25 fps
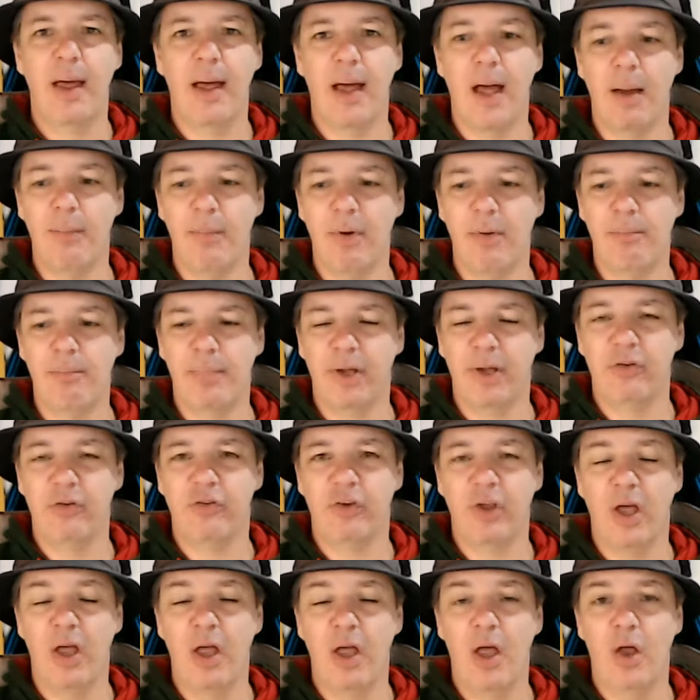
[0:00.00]

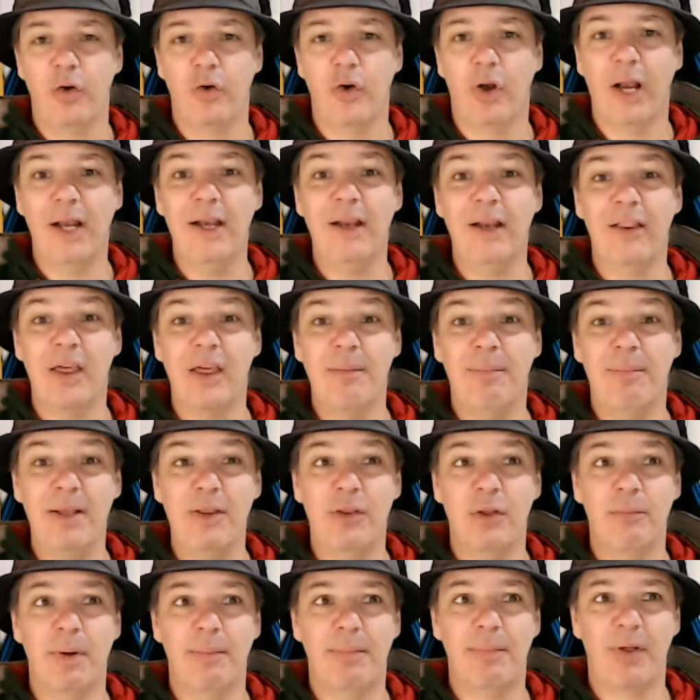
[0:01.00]
But not only did they
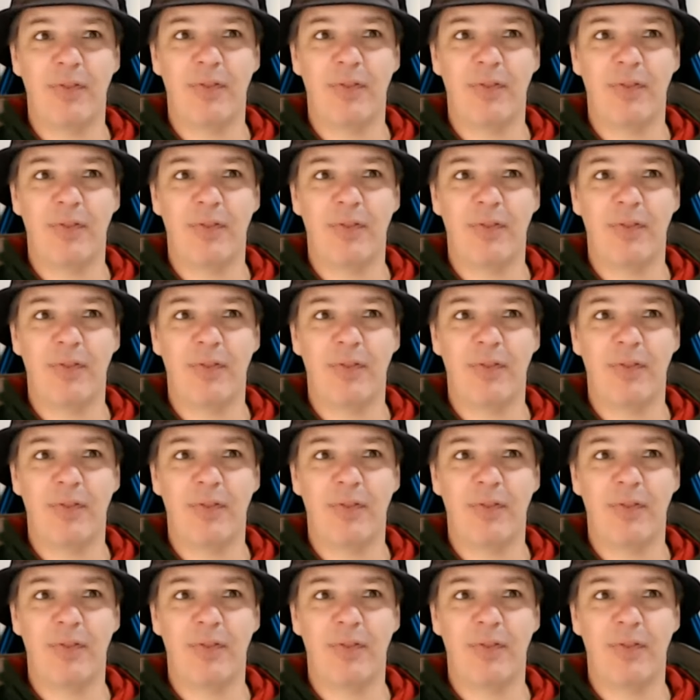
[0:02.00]
beat them,